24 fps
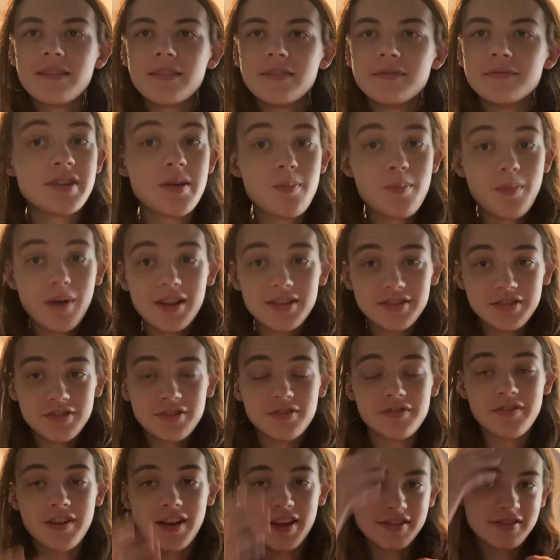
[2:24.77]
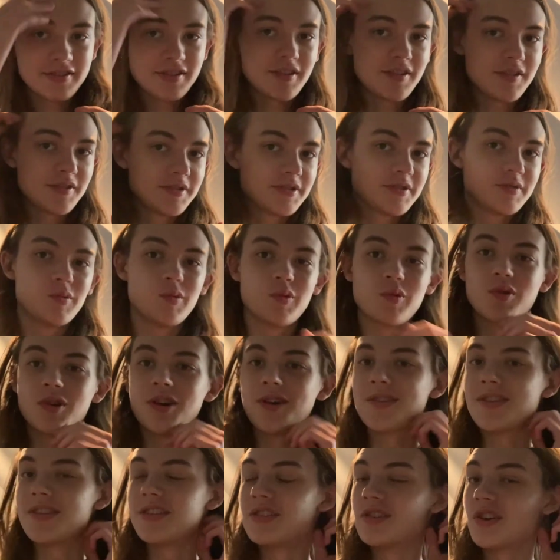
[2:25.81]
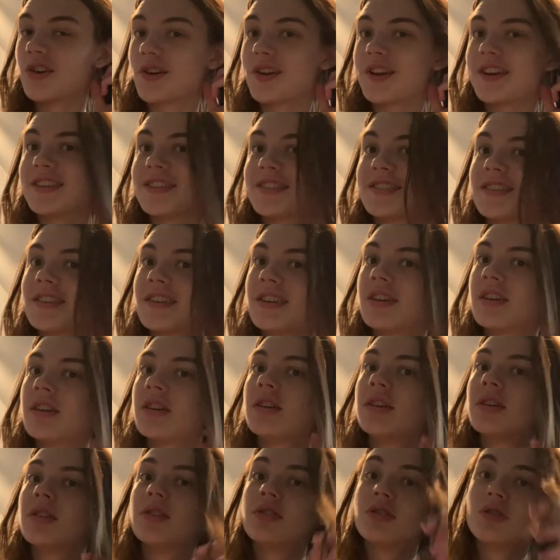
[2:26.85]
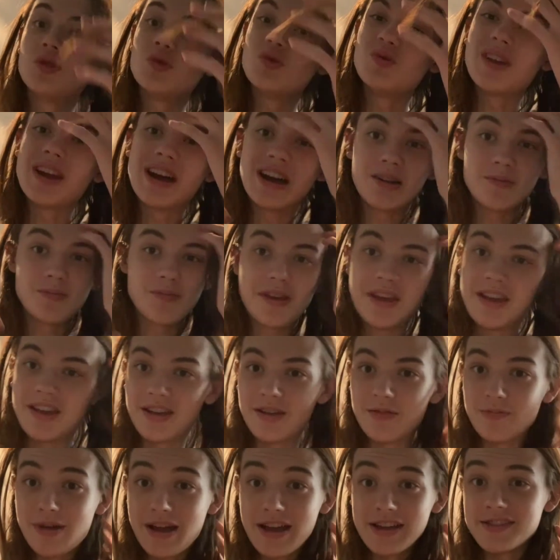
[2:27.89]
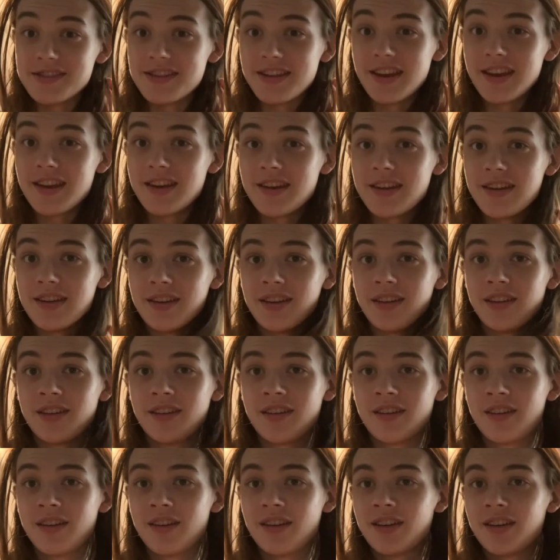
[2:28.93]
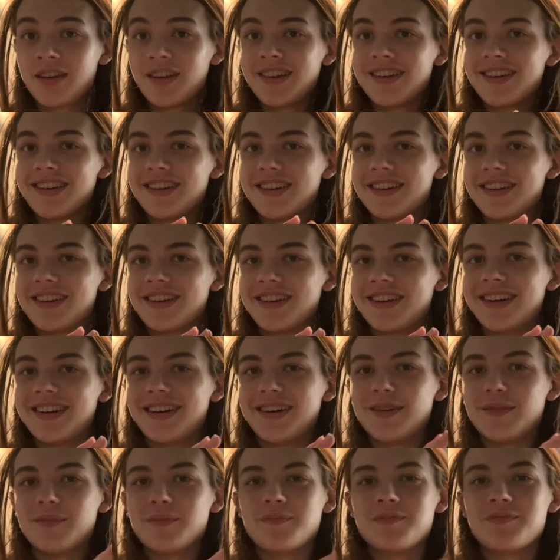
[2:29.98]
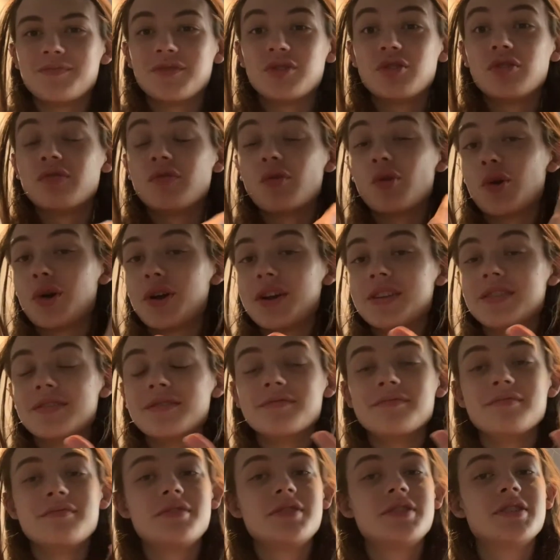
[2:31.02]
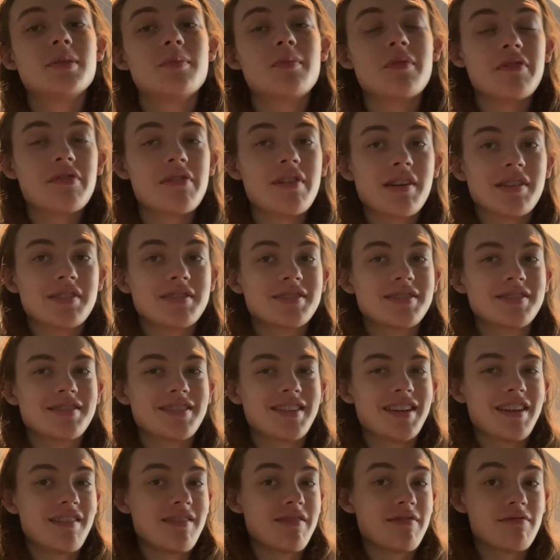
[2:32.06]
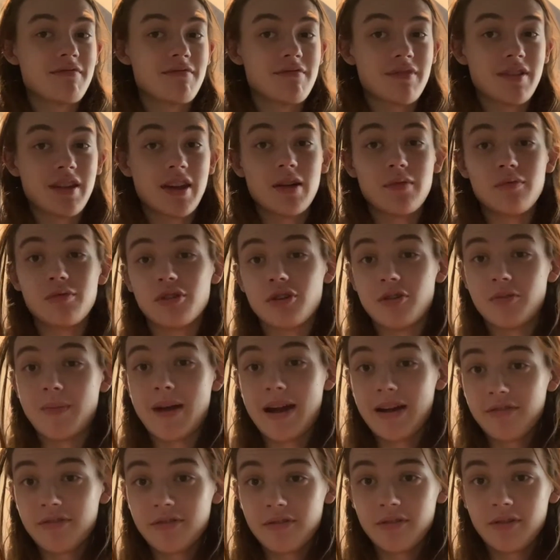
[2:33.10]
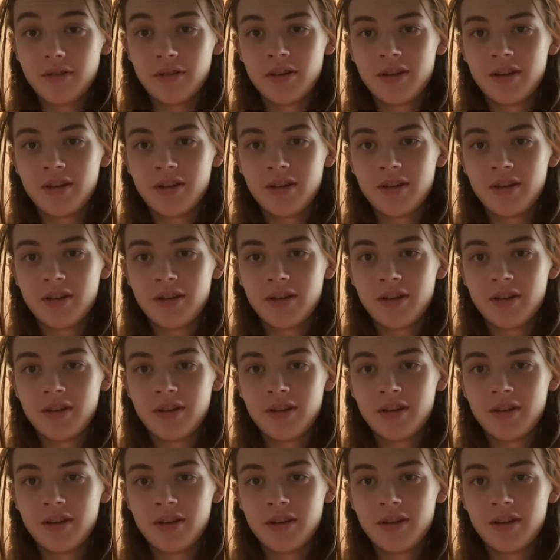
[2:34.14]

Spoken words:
Some monster effects also require the target to not be incapacitated, to avoid some effects like the Gibbering Mouther.